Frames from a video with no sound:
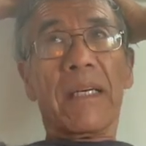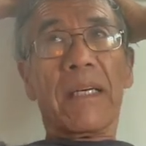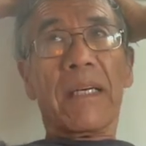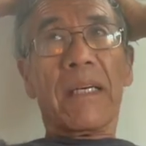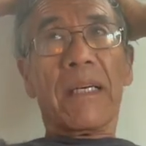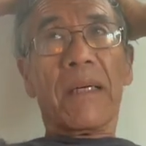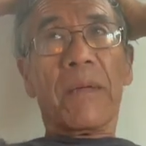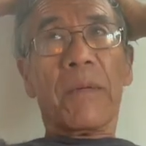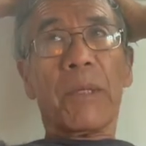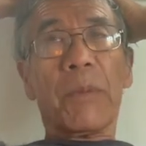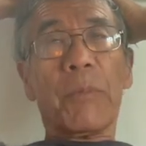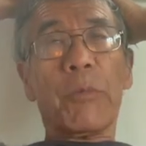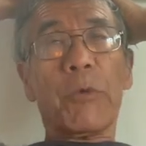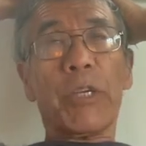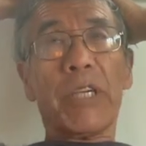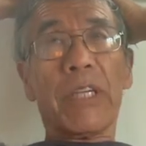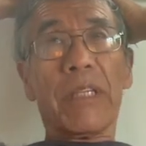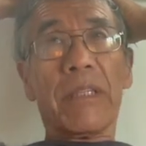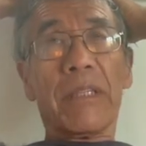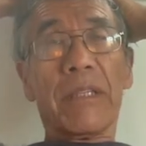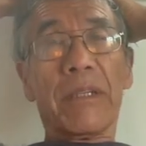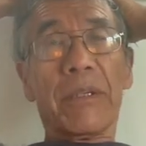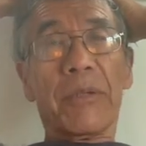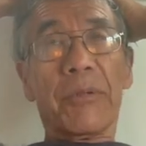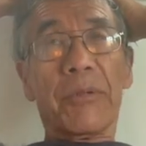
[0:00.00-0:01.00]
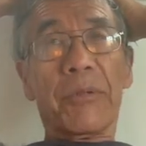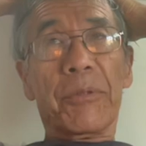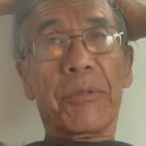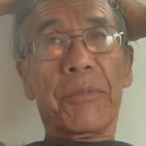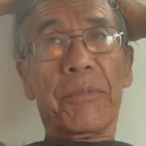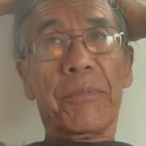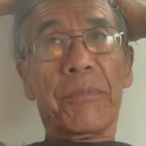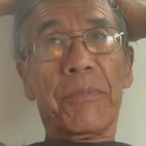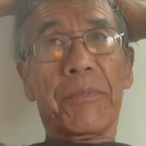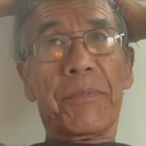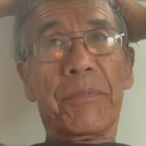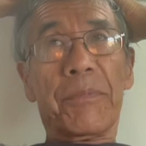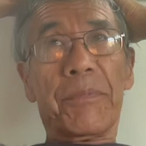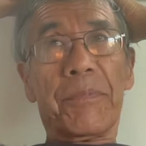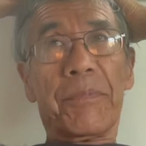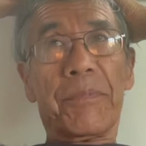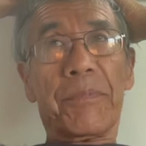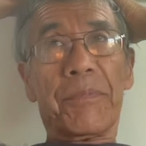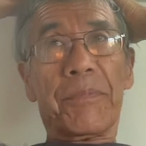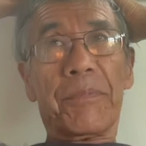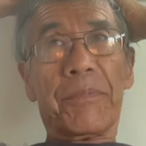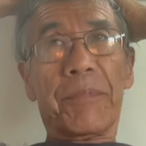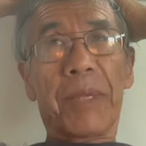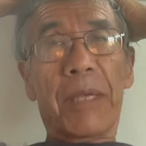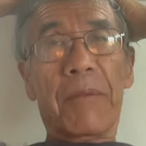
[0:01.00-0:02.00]
When we are little,
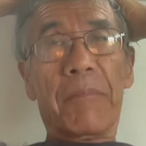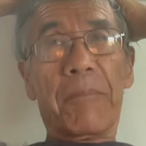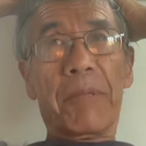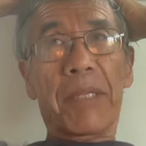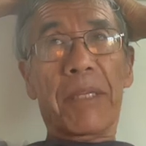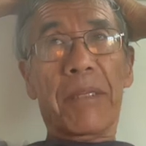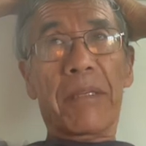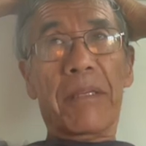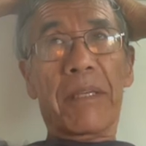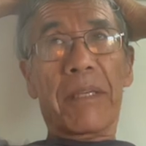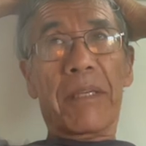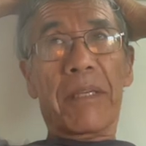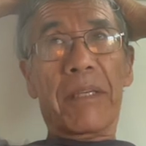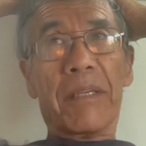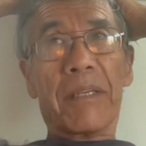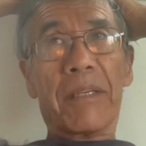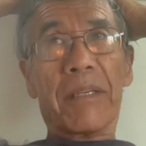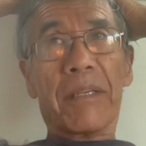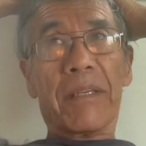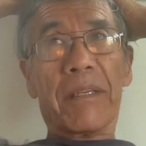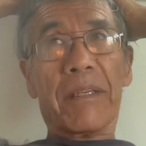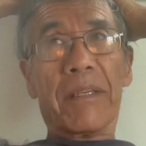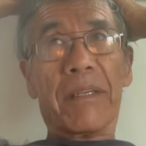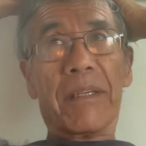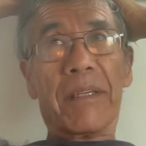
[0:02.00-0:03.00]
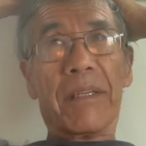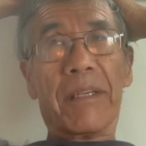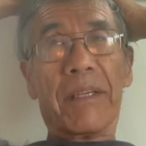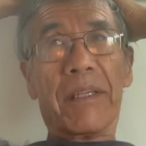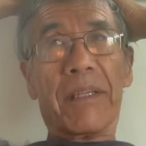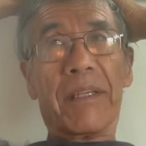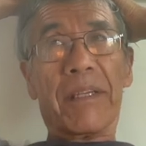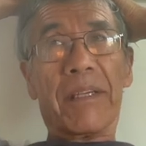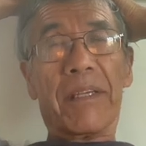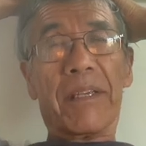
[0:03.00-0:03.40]
baby, kid,